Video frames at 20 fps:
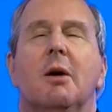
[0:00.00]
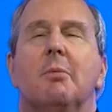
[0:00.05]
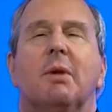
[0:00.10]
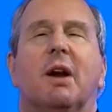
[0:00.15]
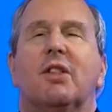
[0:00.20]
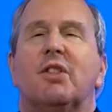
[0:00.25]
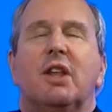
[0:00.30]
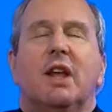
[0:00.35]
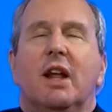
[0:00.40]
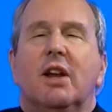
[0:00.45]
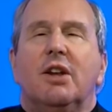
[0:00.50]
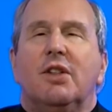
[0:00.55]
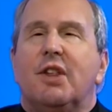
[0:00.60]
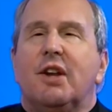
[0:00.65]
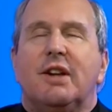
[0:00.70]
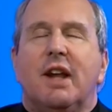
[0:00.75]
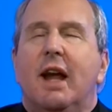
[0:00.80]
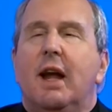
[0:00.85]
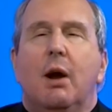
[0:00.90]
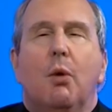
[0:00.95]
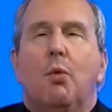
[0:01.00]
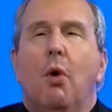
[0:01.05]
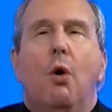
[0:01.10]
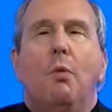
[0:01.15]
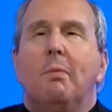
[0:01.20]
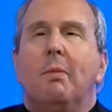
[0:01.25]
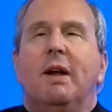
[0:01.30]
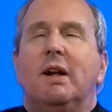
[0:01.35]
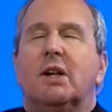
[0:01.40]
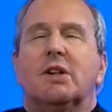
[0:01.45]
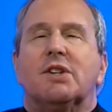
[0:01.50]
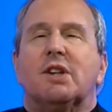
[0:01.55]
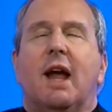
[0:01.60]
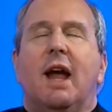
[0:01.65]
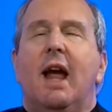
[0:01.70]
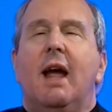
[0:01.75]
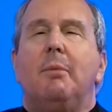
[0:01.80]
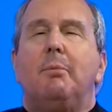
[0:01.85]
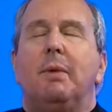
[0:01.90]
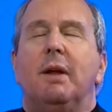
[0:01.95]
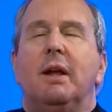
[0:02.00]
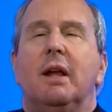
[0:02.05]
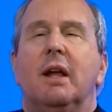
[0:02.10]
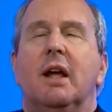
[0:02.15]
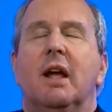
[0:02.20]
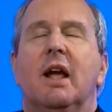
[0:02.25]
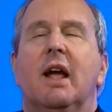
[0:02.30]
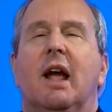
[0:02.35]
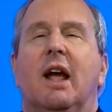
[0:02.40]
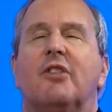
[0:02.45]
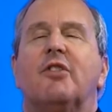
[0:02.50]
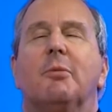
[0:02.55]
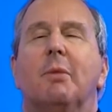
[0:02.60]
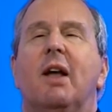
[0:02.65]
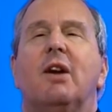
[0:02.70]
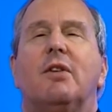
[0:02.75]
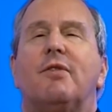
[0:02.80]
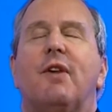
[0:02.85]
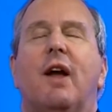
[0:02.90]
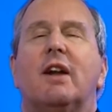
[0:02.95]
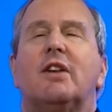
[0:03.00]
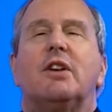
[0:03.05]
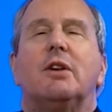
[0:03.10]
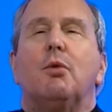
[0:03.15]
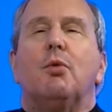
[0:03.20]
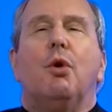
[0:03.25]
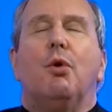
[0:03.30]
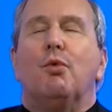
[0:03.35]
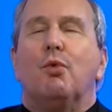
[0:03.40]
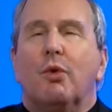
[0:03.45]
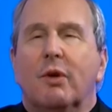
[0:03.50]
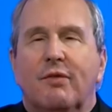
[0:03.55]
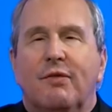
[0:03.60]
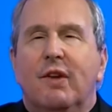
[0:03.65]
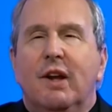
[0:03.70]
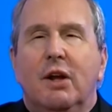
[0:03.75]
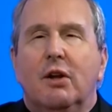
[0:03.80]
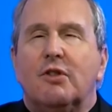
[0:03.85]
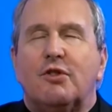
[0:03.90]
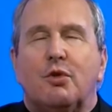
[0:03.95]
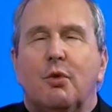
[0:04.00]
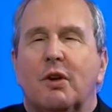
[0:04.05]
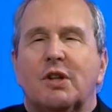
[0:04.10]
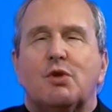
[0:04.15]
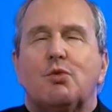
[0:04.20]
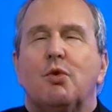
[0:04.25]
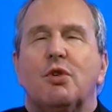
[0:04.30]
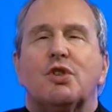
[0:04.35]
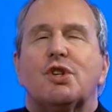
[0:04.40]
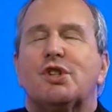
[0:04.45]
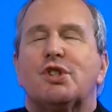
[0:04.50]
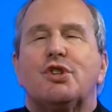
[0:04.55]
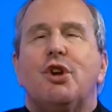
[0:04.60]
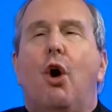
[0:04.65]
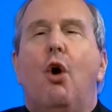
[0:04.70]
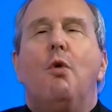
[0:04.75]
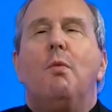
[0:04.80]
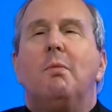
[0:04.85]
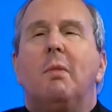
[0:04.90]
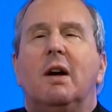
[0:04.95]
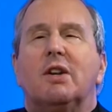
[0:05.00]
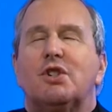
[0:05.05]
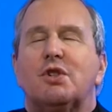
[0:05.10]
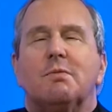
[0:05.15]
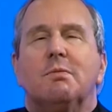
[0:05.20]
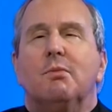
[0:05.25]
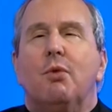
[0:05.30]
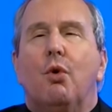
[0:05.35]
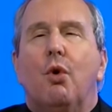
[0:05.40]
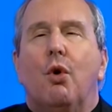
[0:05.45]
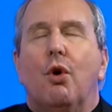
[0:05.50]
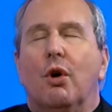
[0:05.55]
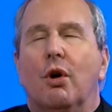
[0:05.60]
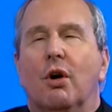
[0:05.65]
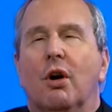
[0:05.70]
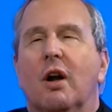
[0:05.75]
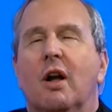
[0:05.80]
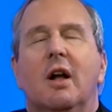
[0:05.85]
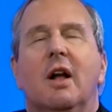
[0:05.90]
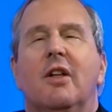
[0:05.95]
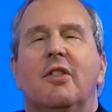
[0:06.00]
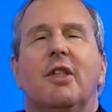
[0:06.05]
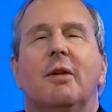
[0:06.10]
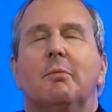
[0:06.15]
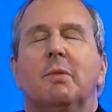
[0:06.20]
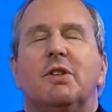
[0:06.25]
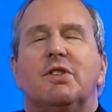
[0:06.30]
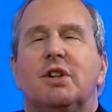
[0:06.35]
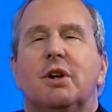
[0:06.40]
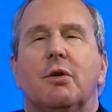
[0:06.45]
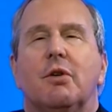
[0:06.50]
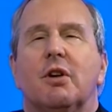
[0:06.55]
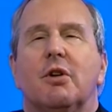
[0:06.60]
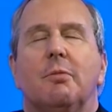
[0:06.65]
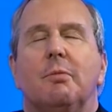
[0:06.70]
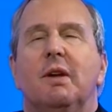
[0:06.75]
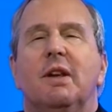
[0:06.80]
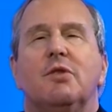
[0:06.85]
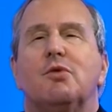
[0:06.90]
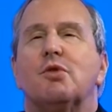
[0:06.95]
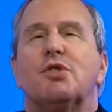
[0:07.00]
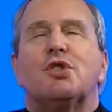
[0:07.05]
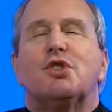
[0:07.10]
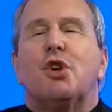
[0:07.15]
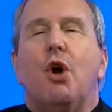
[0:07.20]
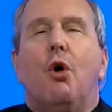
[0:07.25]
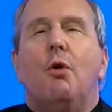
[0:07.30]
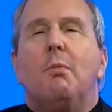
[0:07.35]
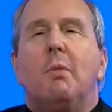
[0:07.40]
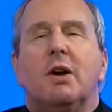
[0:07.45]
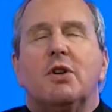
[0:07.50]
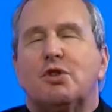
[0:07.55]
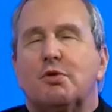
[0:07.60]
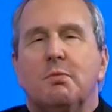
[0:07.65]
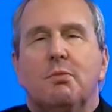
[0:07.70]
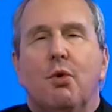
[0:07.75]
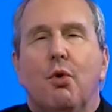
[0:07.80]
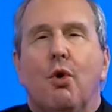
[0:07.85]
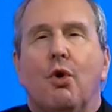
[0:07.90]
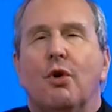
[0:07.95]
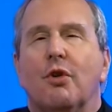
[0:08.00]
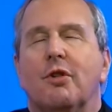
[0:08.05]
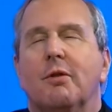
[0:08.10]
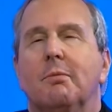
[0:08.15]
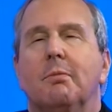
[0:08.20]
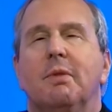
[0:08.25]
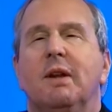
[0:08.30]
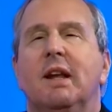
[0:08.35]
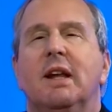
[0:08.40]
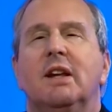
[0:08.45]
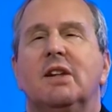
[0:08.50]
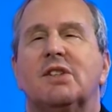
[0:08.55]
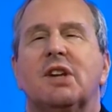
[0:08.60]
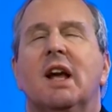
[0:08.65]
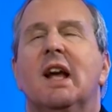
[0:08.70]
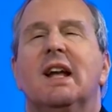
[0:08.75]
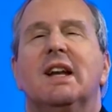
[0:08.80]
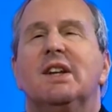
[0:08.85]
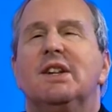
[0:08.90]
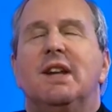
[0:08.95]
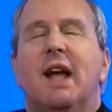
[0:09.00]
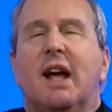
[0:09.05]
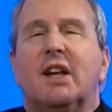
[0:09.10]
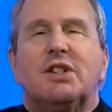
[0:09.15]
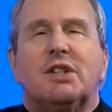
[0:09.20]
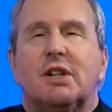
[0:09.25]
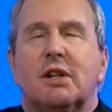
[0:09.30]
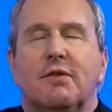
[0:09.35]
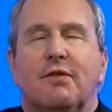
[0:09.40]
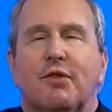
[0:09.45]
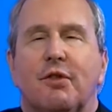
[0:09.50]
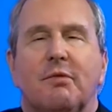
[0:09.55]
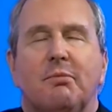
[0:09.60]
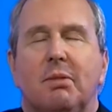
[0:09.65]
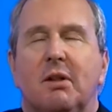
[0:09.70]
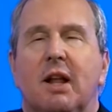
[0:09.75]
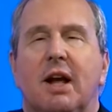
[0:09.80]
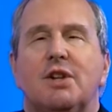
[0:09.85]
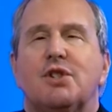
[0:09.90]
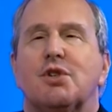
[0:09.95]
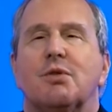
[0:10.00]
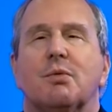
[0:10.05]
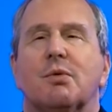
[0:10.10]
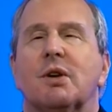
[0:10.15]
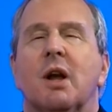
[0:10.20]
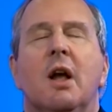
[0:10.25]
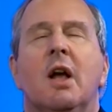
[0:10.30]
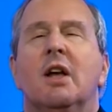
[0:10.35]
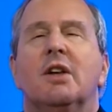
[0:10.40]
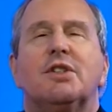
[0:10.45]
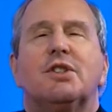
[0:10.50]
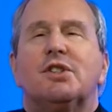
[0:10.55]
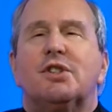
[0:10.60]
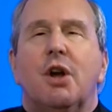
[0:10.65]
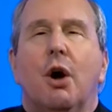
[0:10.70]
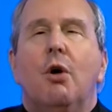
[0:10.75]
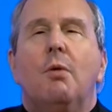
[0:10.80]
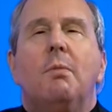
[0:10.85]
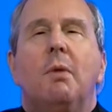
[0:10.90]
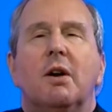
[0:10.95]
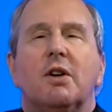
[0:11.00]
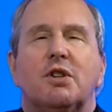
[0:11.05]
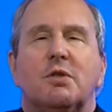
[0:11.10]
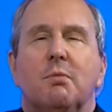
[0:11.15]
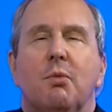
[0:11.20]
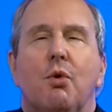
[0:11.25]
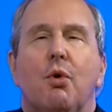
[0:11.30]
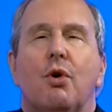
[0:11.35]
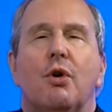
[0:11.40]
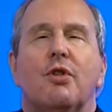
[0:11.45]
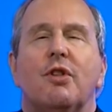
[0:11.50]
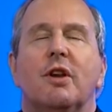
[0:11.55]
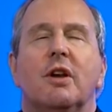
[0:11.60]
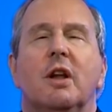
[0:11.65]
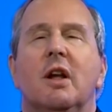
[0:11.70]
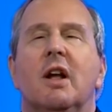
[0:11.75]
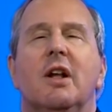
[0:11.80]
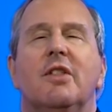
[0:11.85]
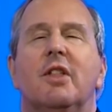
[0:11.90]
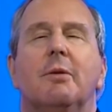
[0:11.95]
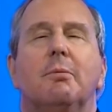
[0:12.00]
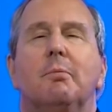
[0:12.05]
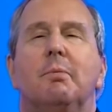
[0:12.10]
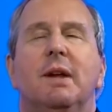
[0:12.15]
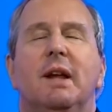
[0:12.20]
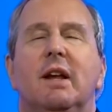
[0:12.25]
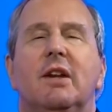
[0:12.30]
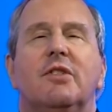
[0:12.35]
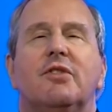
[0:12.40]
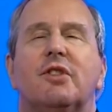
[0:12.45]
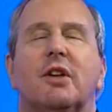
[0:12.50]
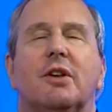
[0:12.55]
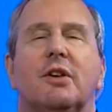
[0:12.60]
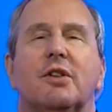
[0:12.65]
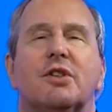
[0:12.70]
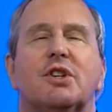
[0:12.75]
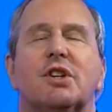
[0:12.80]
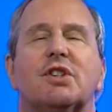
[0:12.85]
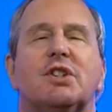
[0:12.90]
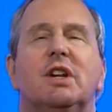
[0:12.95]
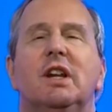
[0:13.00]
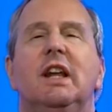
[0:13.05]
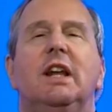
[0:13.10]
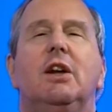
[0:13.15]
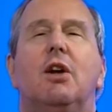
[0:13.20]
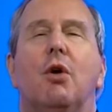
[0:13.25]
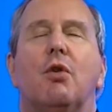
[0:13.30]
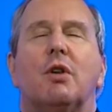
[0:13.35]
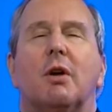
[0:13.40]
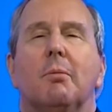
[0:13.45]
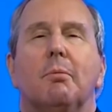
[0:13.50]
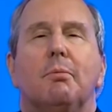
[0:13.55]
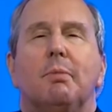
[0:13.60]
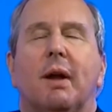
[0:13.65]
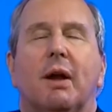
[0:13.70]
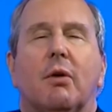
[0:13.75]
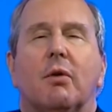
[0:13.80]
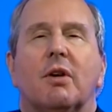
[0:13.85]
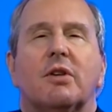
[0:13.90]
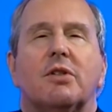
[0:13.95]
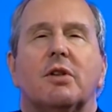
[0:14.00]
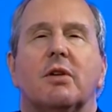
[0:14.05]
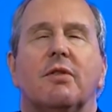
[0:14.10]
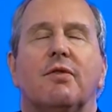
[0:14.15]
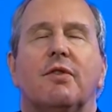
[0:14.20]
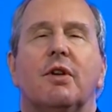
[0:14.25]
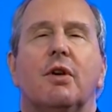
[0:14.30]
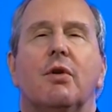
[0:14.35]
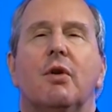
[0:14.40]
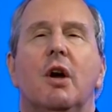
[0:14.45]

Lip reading: But at the end of the day, it won't make us happy. As a matter of fact, it will reveal to us we're so much more than material beings. We're so much more than beings destined for pleasure. We're so much more than beings that are just ego comparative.